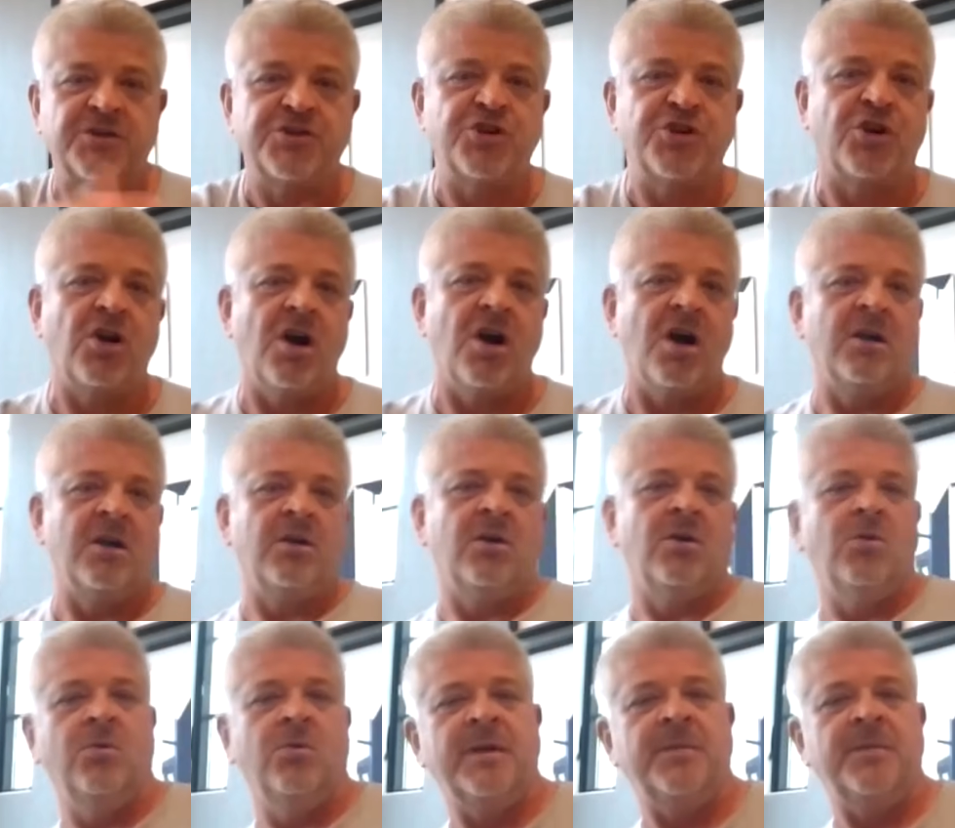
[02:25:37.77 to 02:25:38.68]

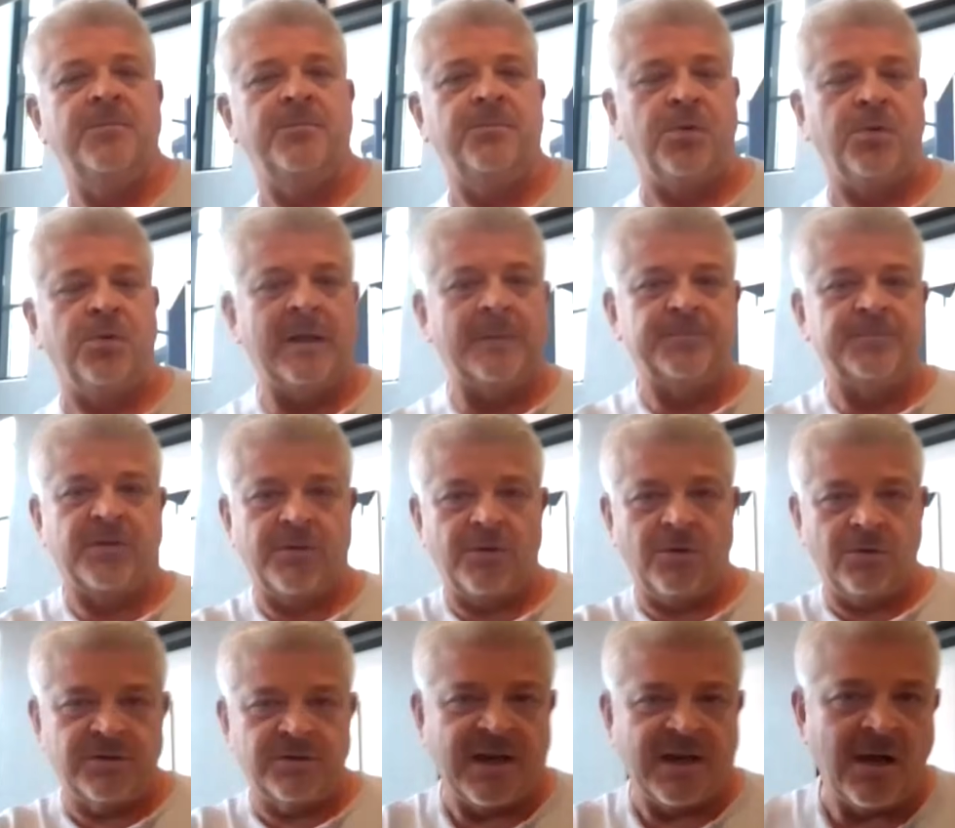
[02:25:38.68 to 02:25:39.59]
Chicago. We'd pull up to
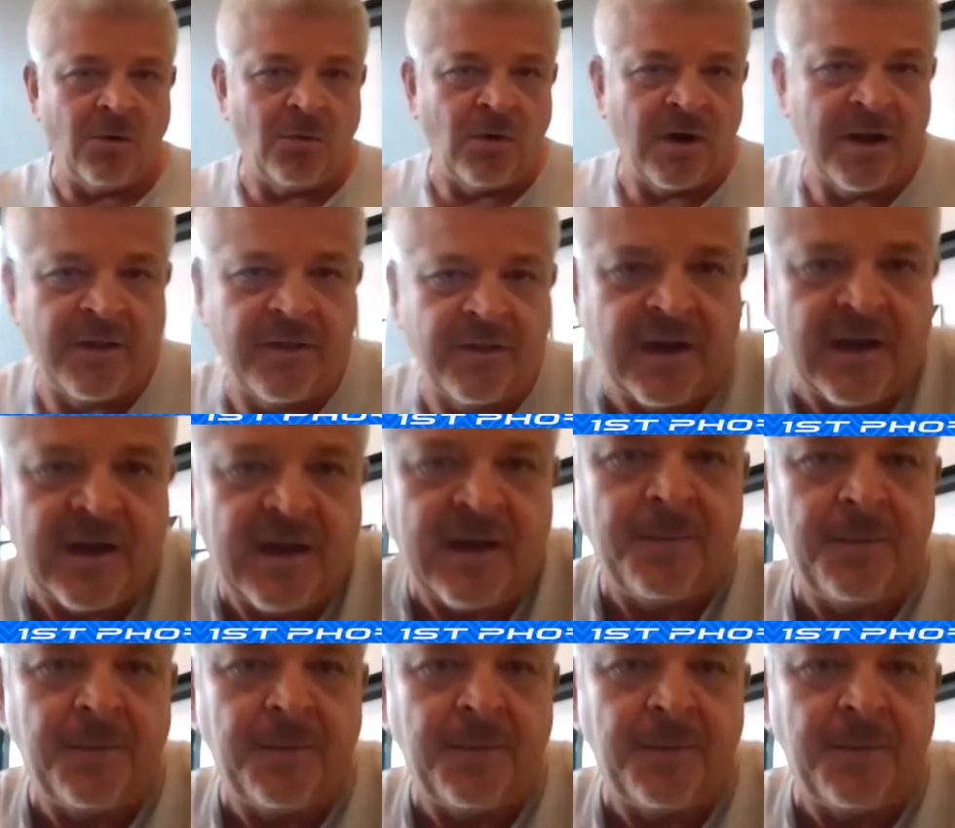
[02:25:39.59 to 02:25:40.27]
the hotel, one of